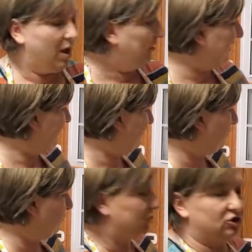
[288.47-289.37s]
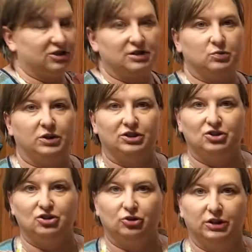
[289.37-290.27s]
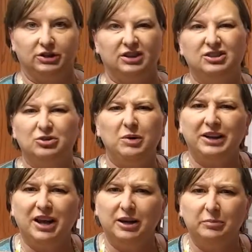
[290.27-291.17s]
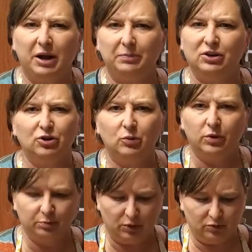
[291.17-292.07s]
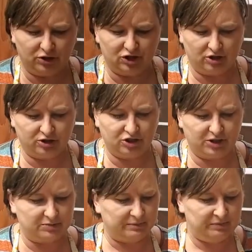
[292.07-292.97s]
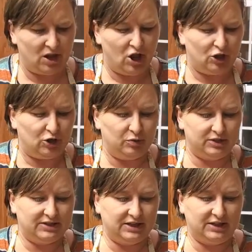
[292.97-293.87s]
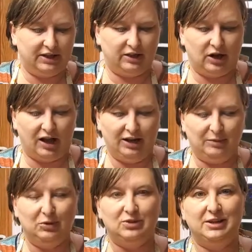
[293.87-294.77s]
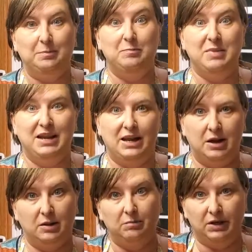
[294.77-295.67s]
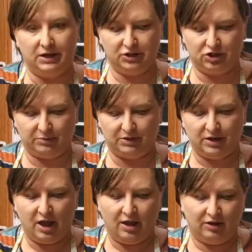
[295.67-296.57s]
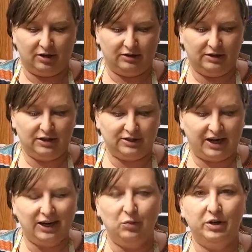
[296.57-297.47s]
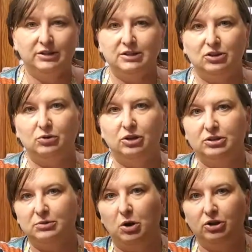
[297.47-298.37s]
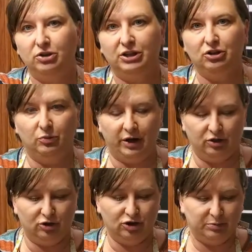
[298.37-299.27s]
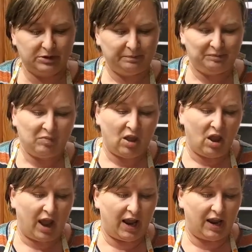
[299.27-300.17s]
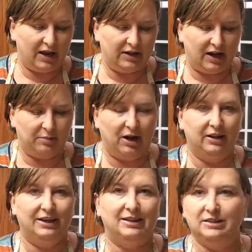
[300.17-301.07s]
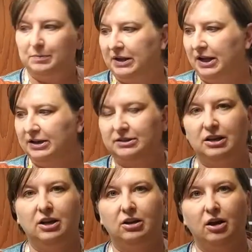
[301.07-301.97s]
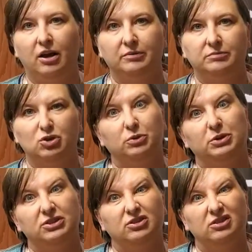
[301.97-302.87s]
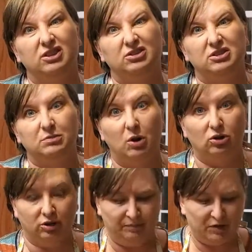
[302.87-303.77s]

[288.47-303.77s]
but I think it works just as well to stir it because you might cut them up and you don't want broken chocolate chips. You will see that I am using mini chips. They're little tiny ones, so they're smaller than your regular chips. And I like these because shortbreads are a little smaller